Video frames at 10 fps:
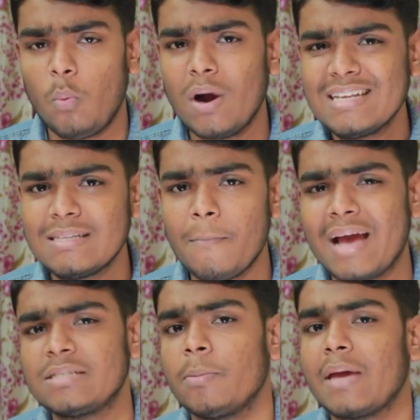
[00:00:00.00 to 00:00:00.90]
what is the
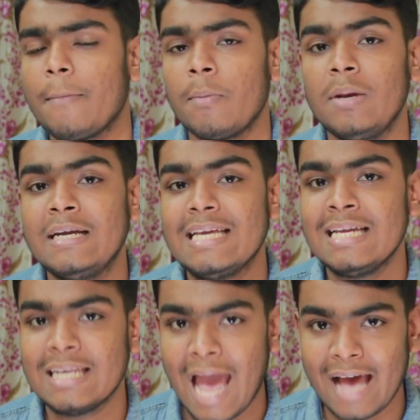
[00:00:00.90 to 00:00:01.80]
maximum capability
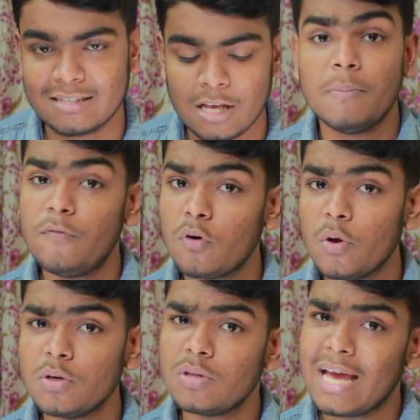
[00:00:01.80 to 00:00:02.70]
it has. Before
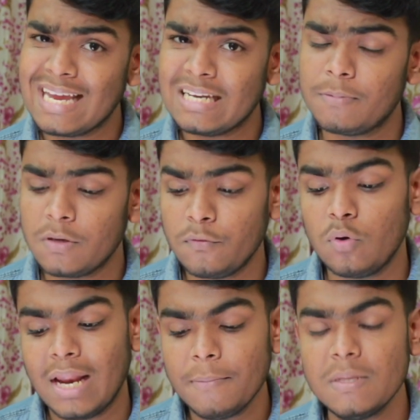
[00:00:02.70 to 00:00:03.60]
going to the in-depth review,
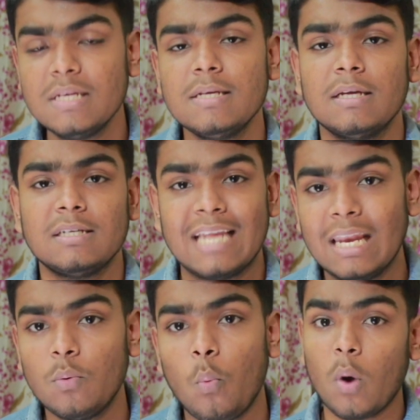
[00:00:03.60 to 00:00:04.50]
let me tell
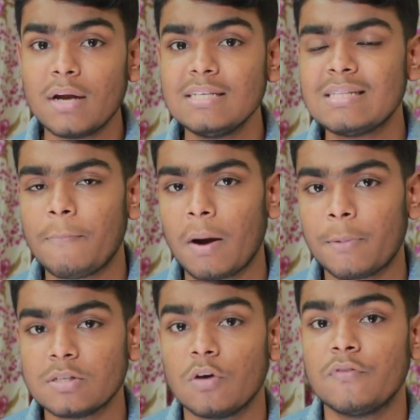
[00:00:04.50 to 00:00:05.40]
you what is the
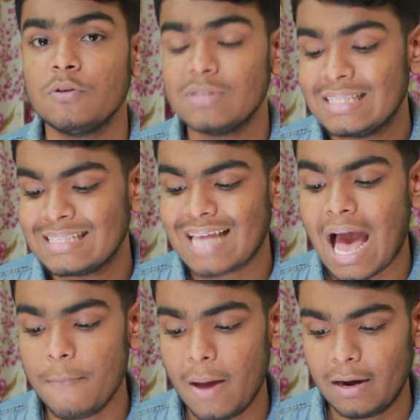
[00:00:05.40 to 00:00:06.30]
purpose of using this
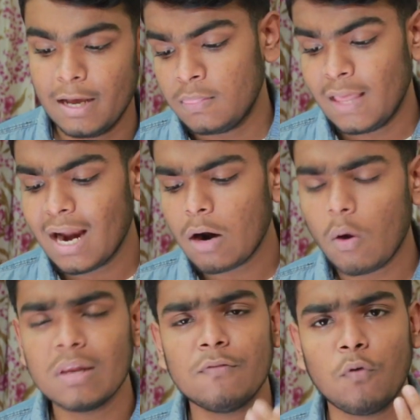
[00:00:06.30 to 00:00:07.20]
iPad. There are
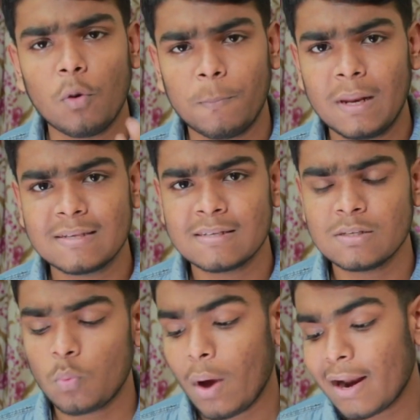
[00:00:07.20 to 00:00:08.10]
only 4
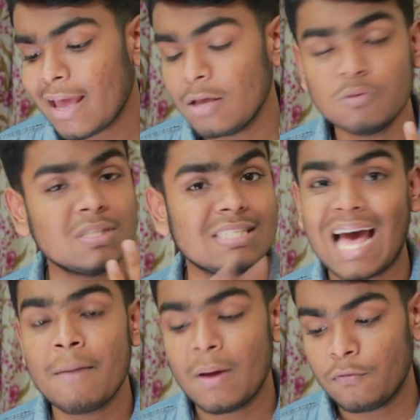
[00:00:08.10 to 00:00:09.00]
places where I use this
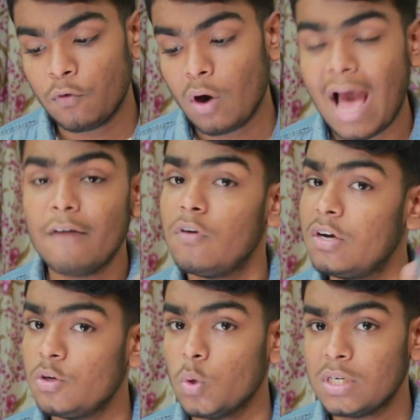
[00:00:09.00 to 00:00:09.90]
iPad for. I have
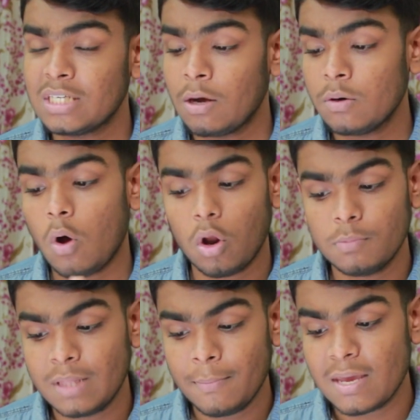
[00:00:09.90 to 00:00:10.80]
already noted down all
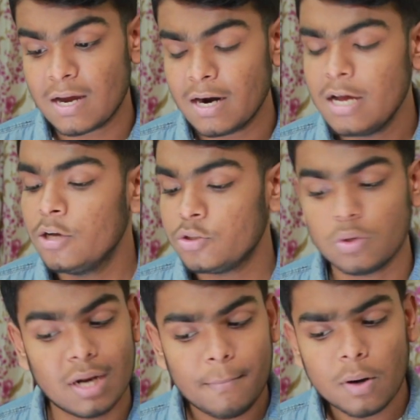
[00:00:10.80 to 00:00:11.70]
of them here.
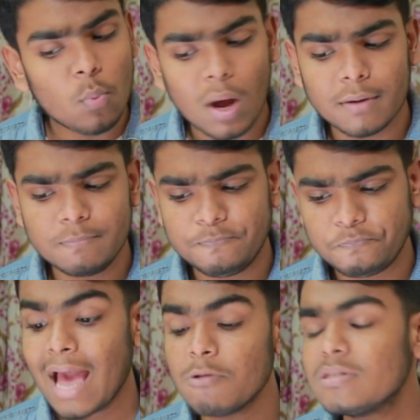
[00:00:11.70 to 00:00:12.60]
So number 1,
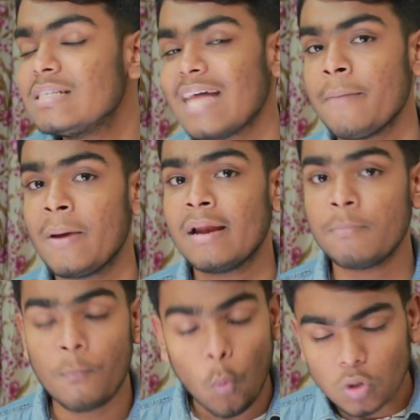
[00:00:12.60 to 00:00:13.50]
I use this
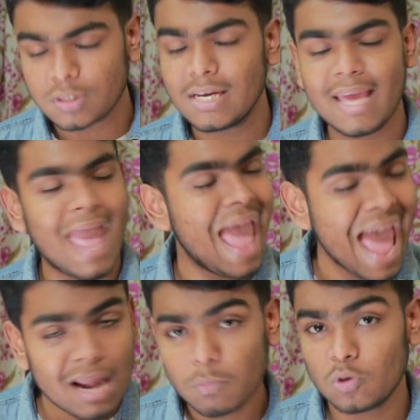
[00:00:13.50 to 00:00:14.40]
iPad mostly
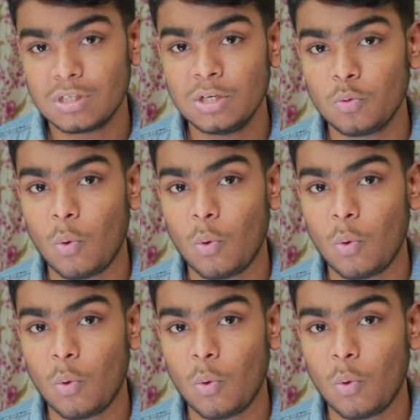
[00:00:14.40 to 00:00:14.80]
to